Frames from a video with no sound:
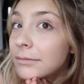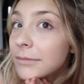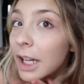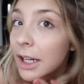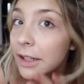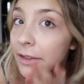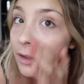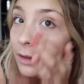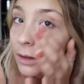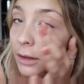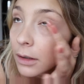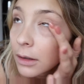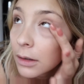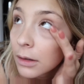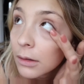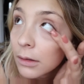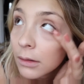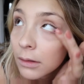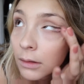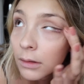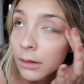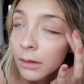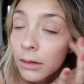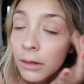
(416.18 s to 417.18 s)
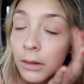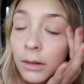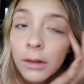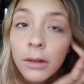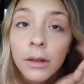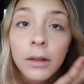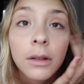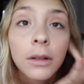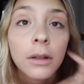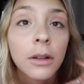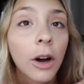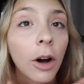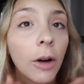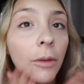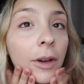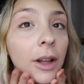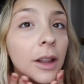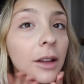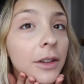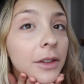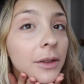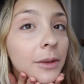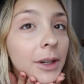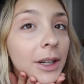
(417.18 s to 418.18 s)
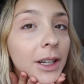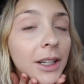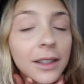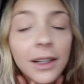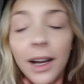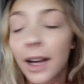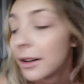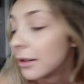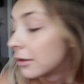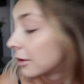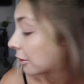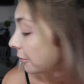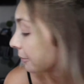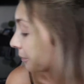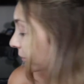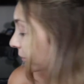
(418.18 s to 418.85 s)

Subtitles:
How does it look? Hopefully it looks okay. I don't know.